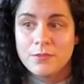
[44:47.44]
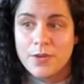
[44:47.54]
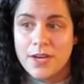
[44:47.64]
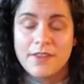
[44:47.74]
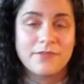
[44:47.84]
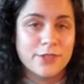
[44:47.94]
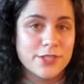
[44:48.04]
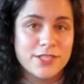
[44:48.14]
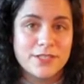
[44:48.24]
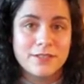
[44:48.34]
when I
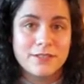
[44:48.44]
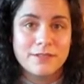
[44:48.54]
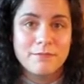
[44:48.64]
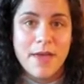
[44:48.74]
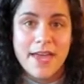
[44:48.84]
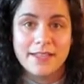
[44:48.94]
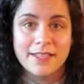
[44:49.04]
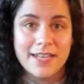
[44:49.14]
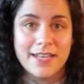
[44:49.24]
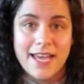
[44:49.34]
first met
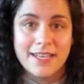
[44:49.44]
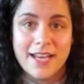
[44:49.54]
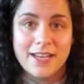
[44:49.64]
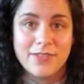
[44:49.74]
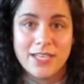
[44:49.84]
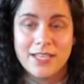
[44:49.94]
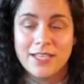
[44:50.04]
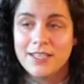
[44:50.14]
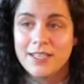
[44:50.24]
Lynnette and Ivy,